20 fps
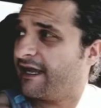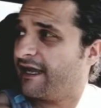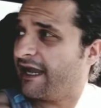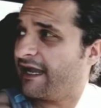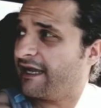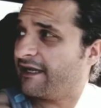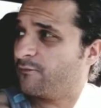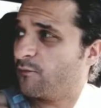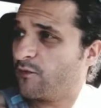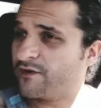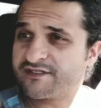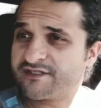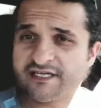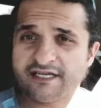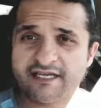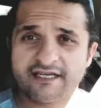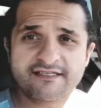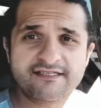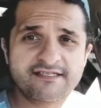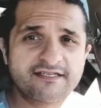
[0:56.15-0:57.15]
And once it
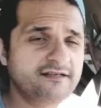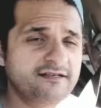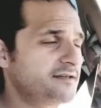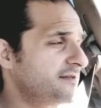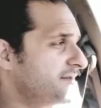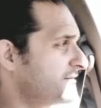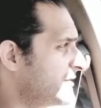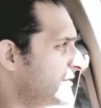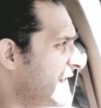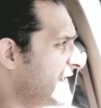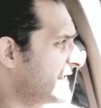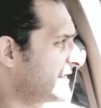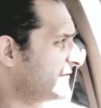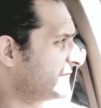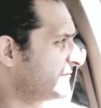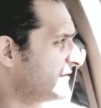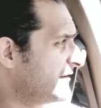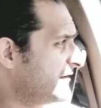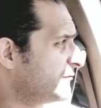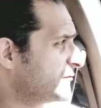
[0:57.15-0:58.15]
gets high
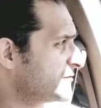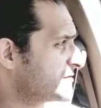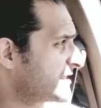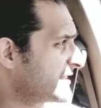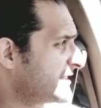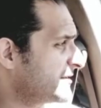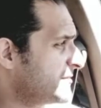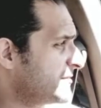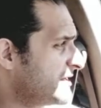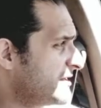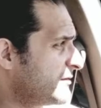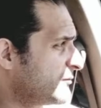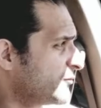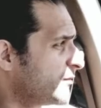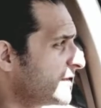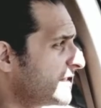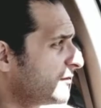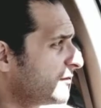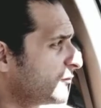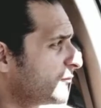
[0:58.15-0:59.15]
enough levels, it can be a
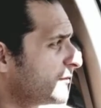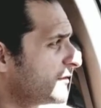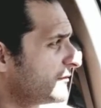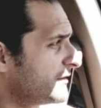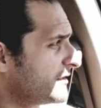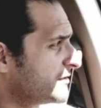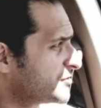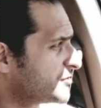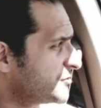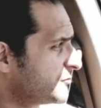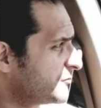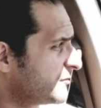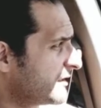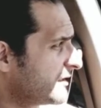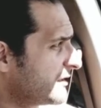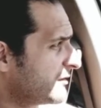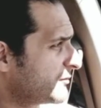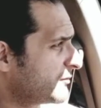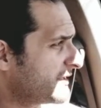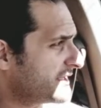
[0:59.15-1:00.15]
real issue.
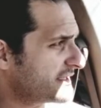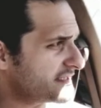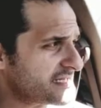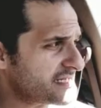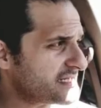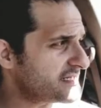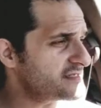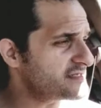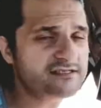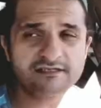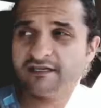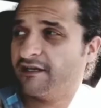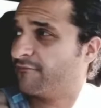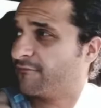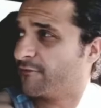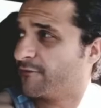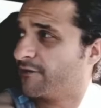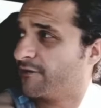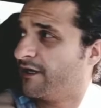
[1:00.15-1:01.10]
Kidneys, liver,